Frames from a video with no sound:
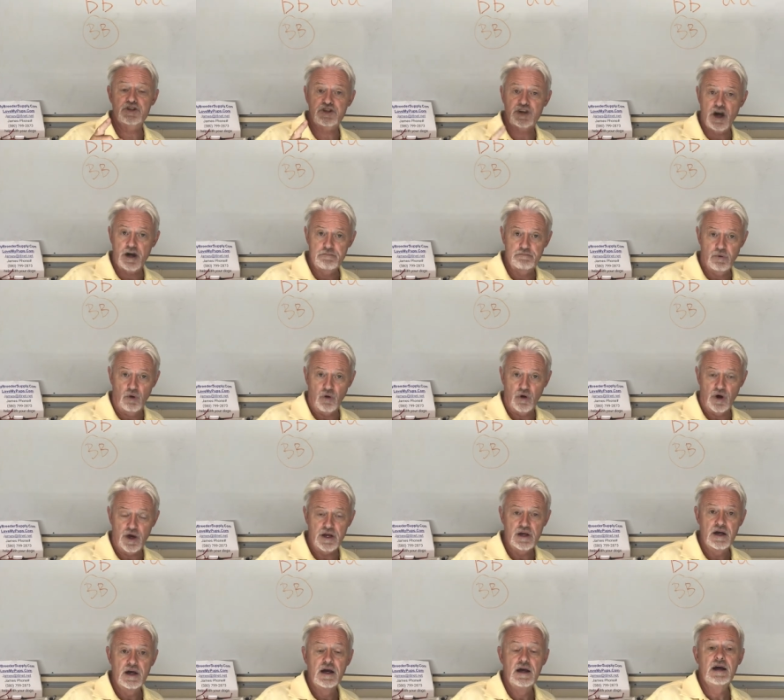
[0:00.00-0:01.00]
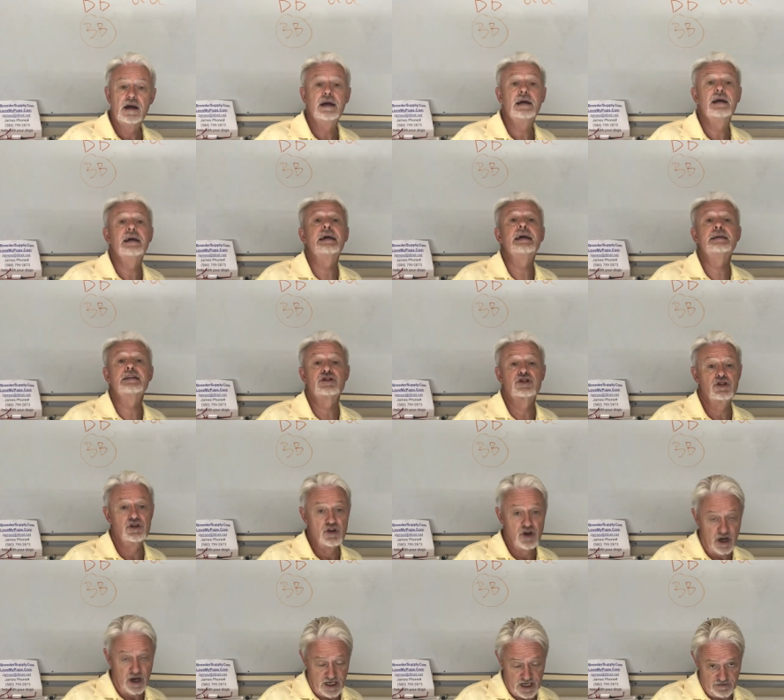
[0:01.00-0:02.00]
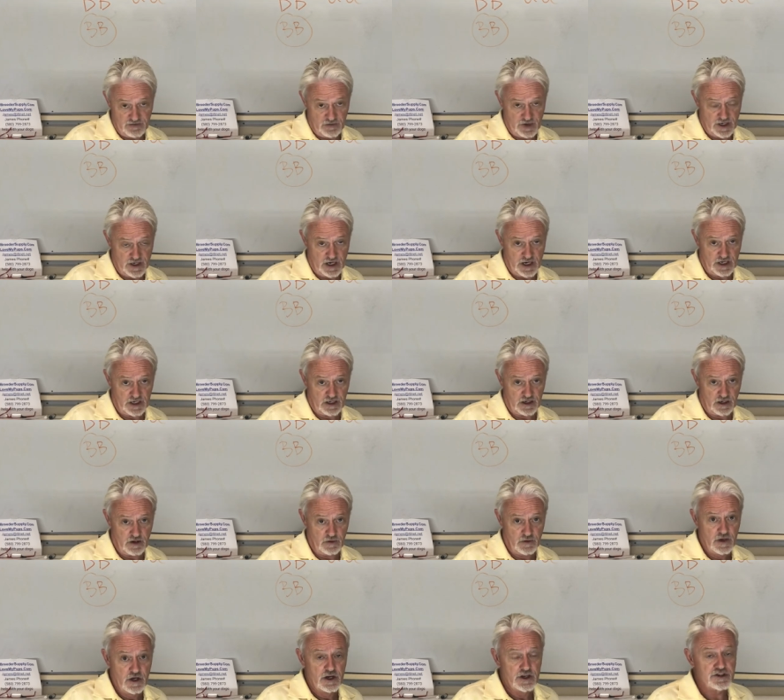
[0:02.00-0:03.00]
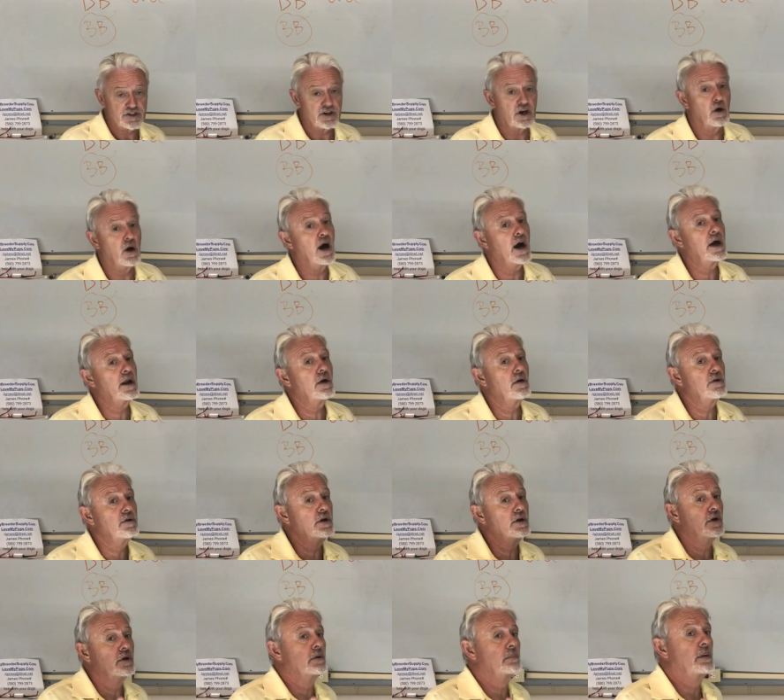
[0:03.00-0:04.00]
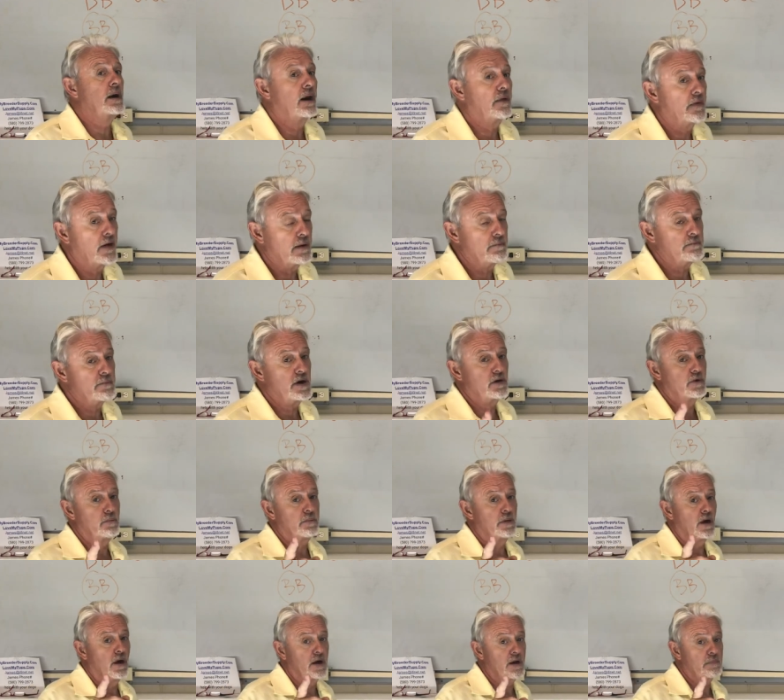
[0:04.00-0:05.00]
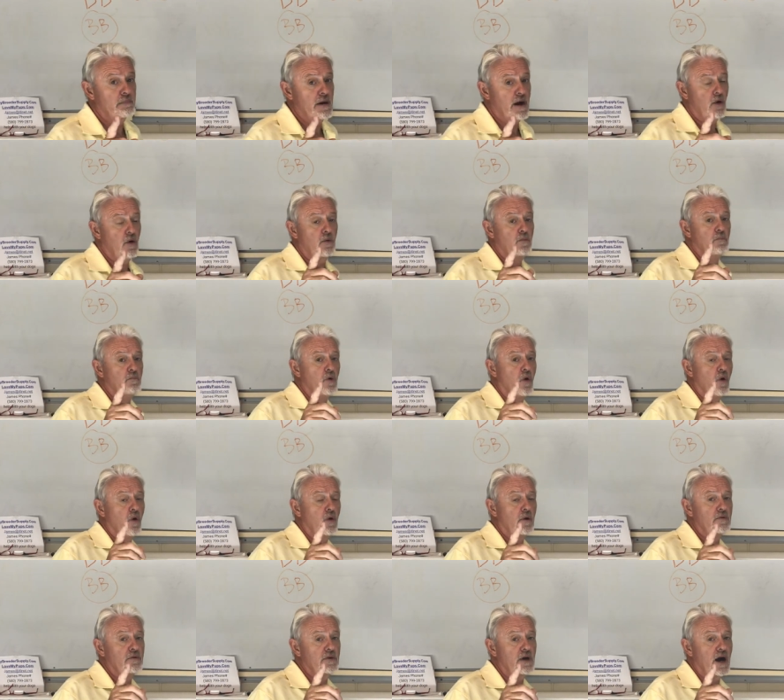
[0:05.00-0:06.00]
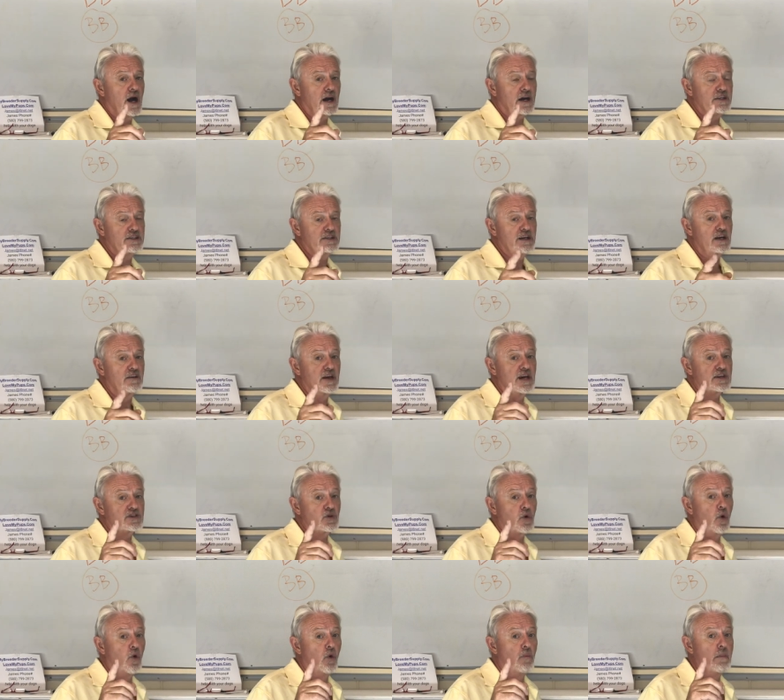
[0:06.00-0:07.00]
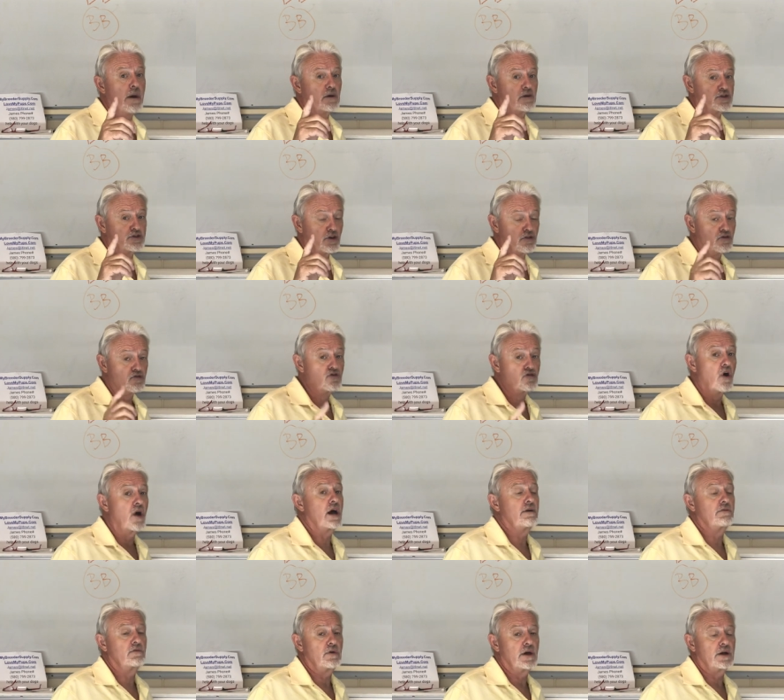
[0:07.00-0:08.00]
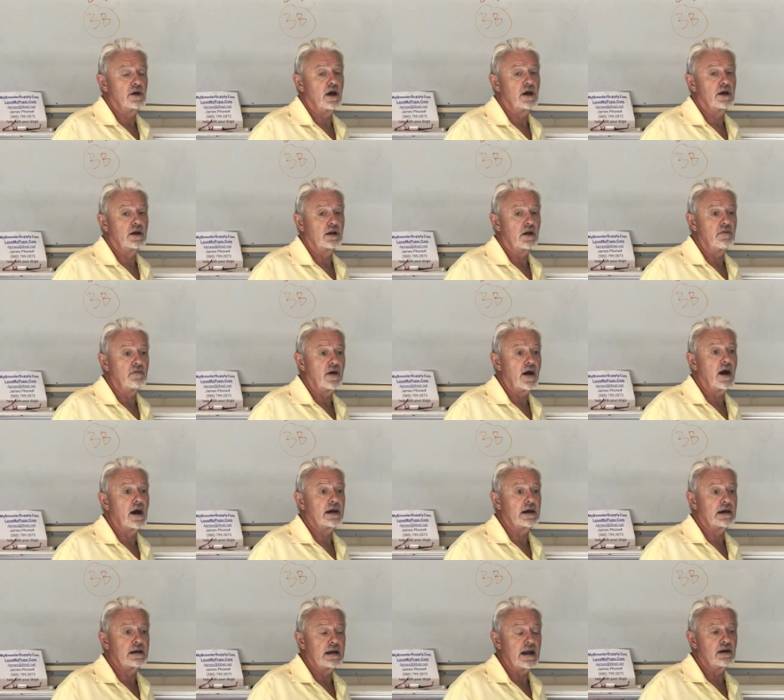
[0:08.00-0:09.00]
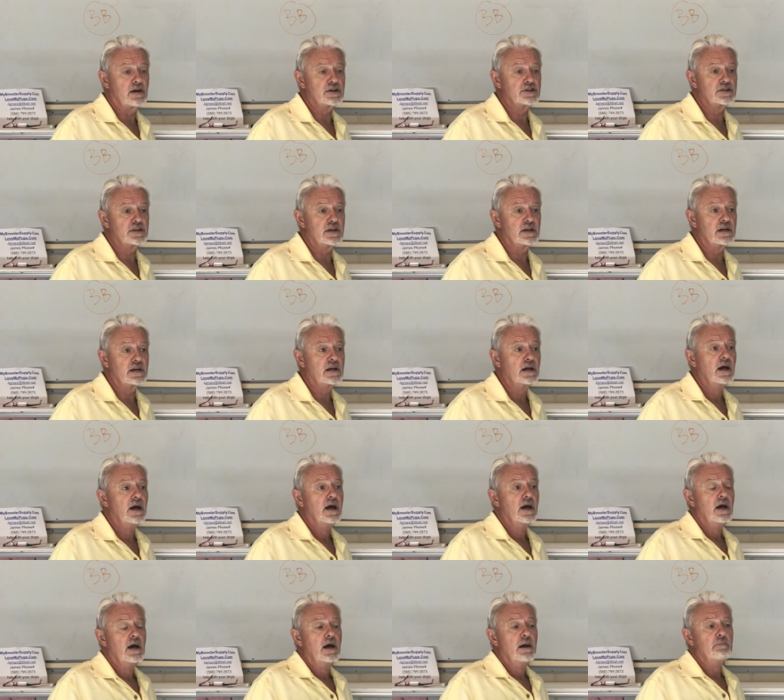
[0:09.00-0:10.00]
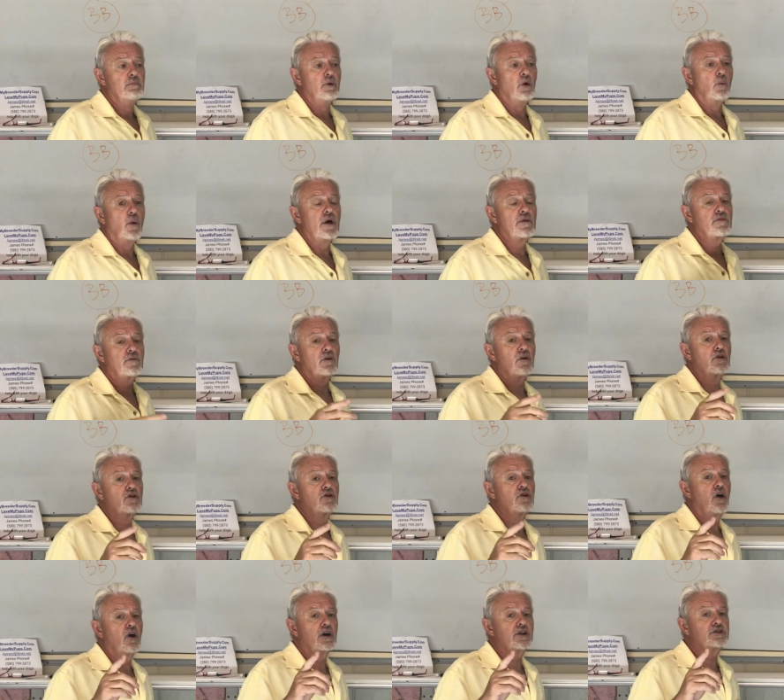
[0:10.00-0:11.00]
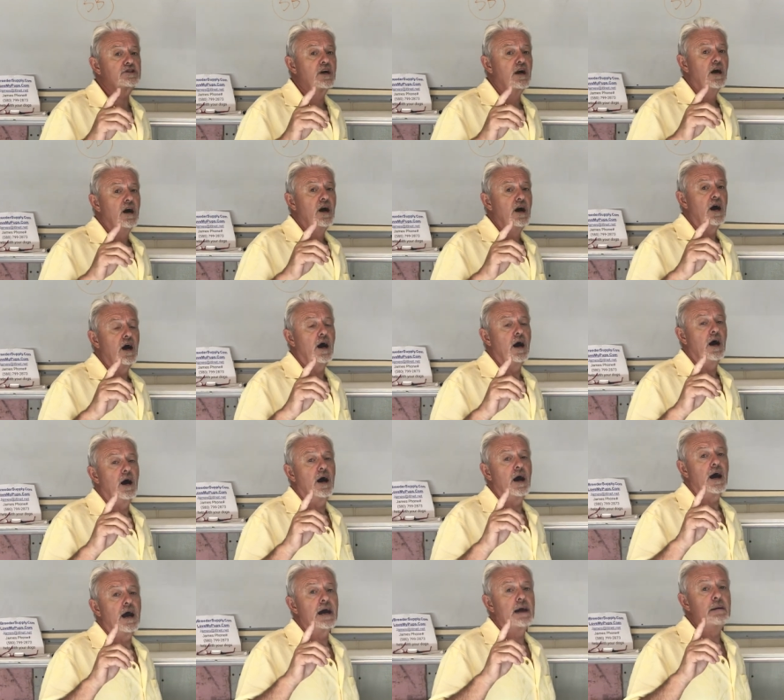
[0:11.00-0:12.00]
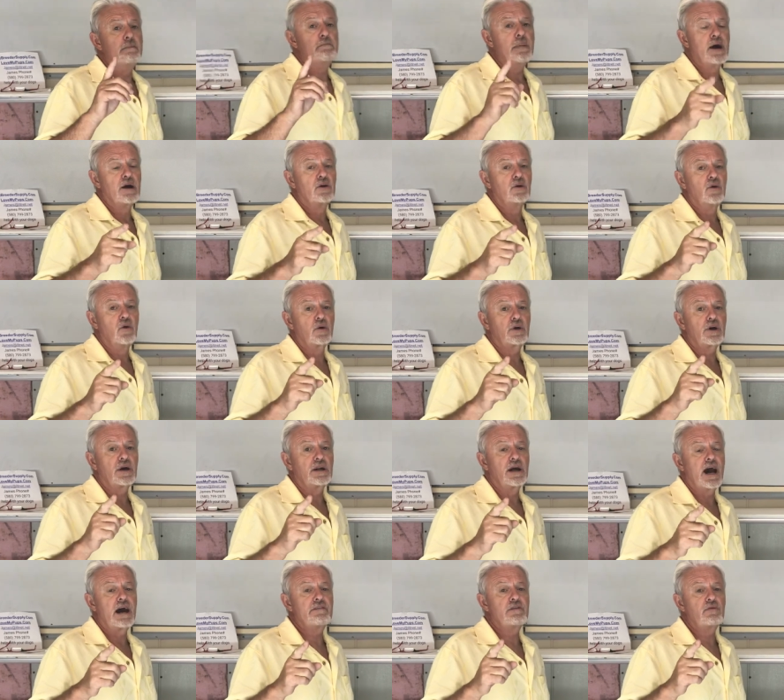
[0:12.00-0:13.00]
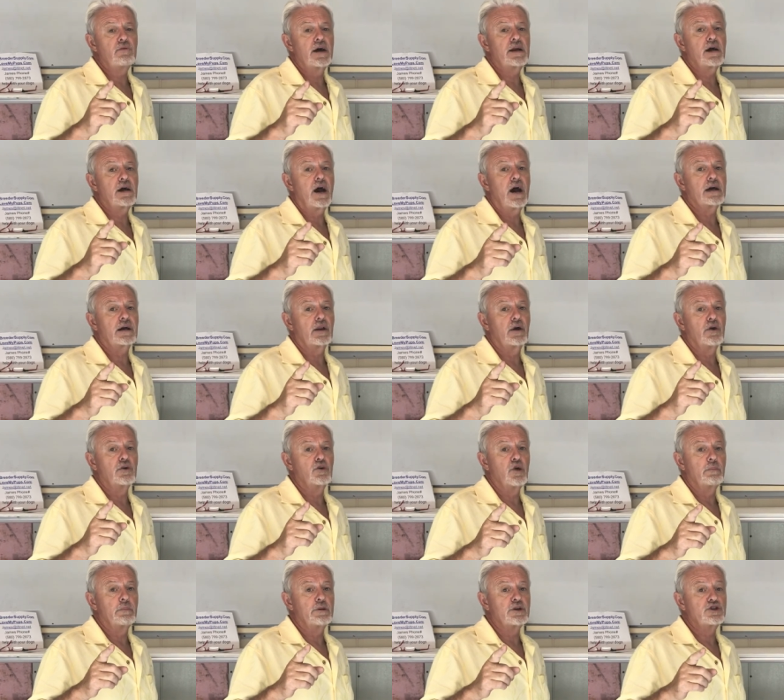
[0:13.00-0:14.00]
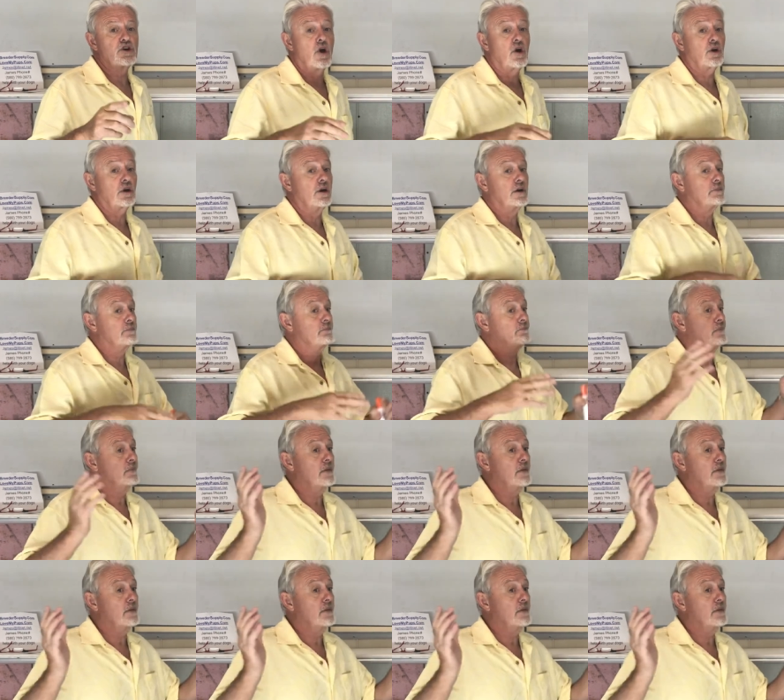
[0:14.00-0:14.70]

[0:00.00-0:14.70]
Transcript: stud boy. He does not have a red eye glow. So I don't know about that merle part about, or I can tell you this, all merles do not have a red eye glow. That I can guarantee. But whether or not uh, a merle can have a red eye glow and not be chocolate,